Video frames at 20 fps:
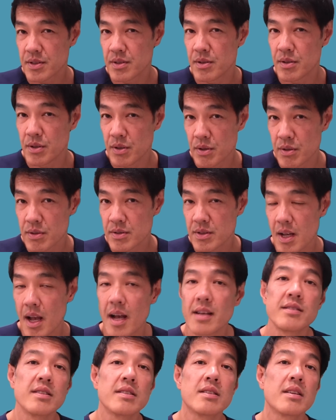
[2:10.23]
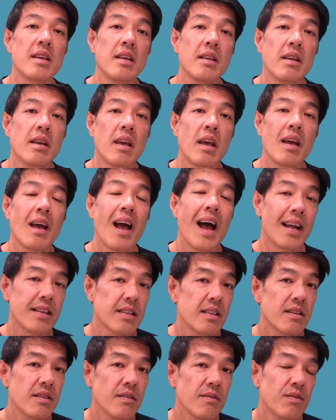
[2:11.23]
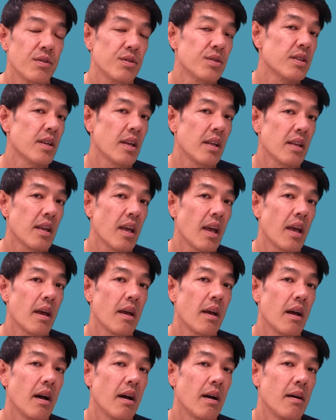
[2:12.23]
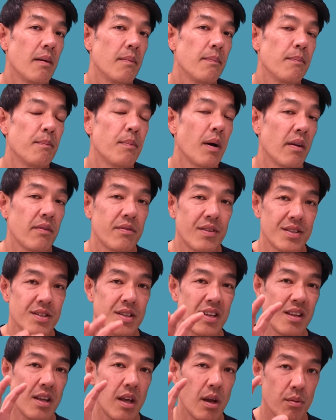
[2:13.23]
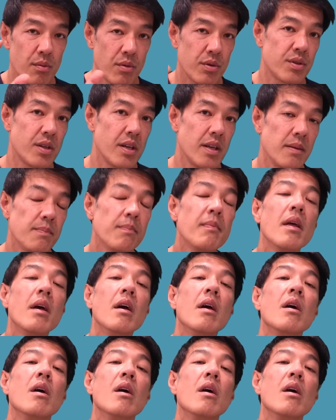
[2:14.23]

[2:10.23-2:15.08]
to use as a skincare additive or skincare part of their skincare routine,